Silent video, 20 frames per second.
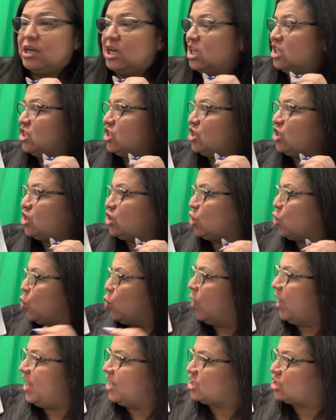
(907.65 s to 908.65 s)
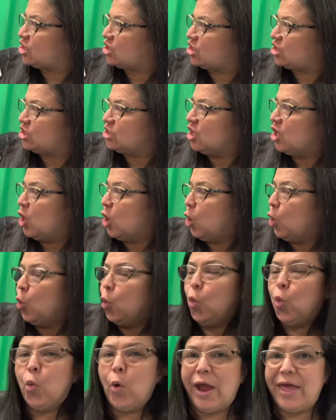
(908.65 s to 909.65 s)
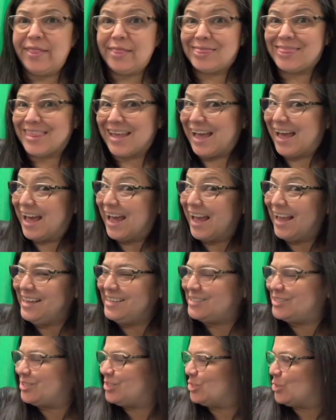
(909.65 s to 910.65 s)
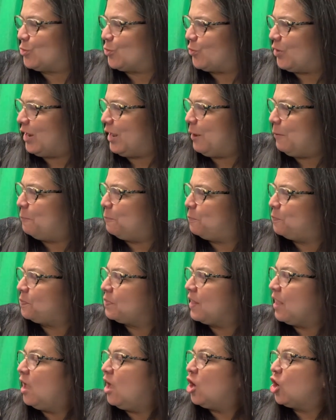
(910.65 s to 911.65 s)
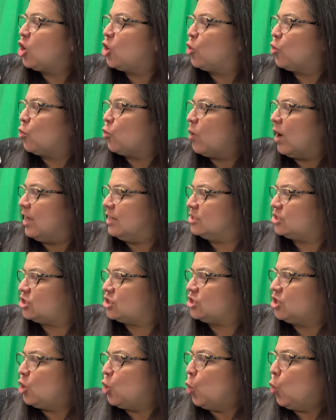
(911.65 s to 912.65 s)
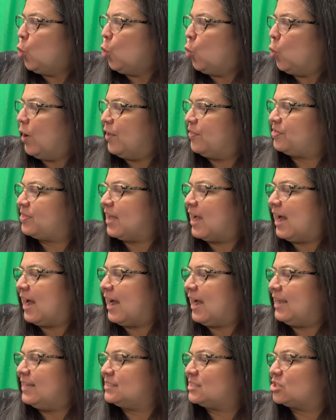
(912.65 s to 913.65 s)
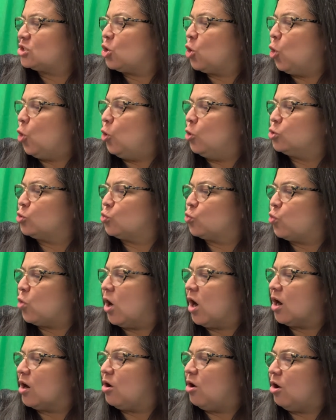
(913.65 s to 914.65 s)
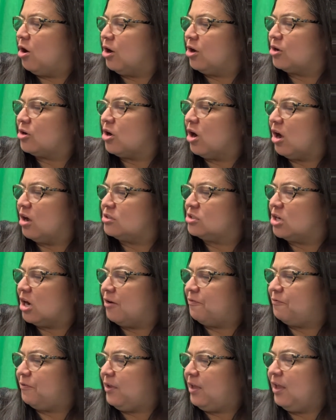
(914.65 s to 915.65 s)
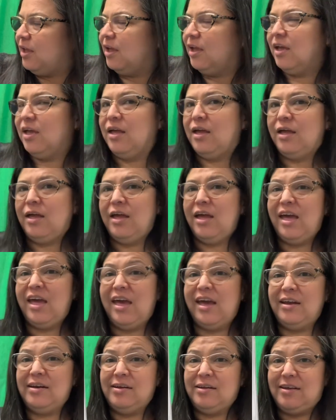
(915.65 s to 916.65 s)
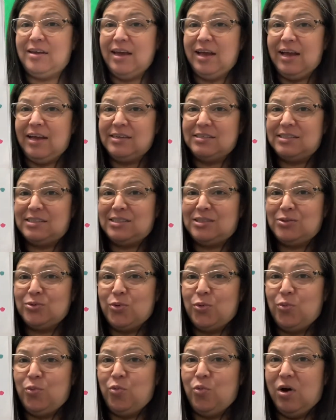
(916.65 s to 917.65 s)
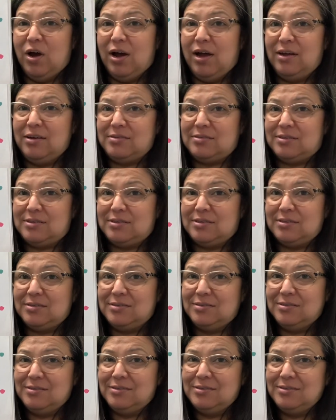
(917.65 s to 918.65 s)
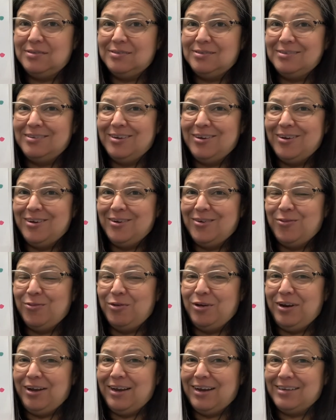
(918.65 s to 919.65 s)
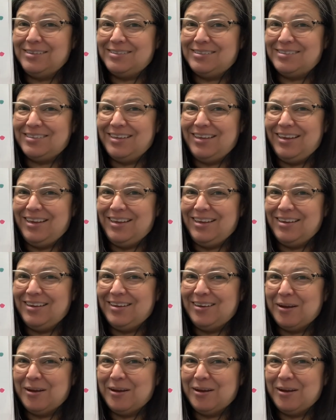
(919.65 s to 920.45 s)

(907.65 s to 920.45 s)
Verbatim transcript: Squish! Went the ice cream. Crunch! Went the ice cold rock hard co toffee. And guess what? What do you guys think?